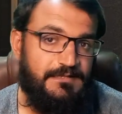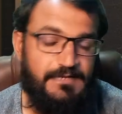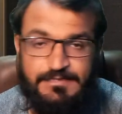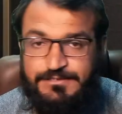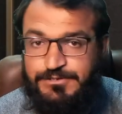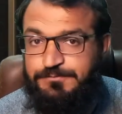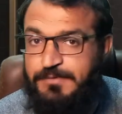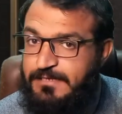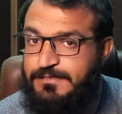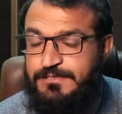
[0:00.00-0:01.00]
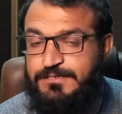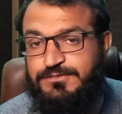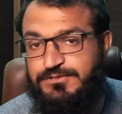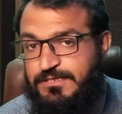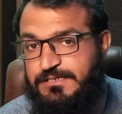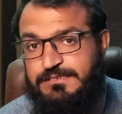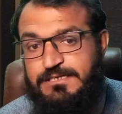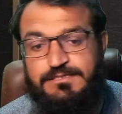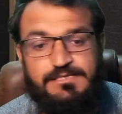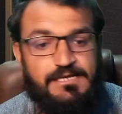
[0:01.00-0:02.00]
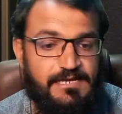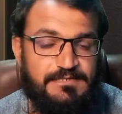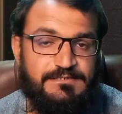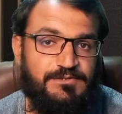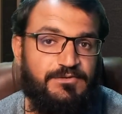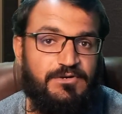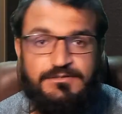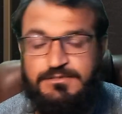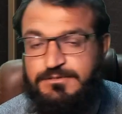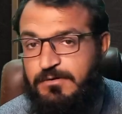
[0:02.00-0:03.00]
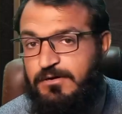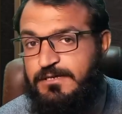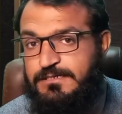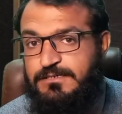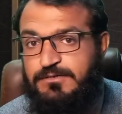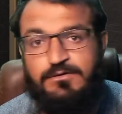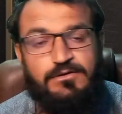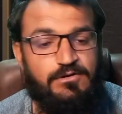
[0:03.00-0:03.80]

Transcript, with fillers: the SEO backlinking strategies, SEO content marketing,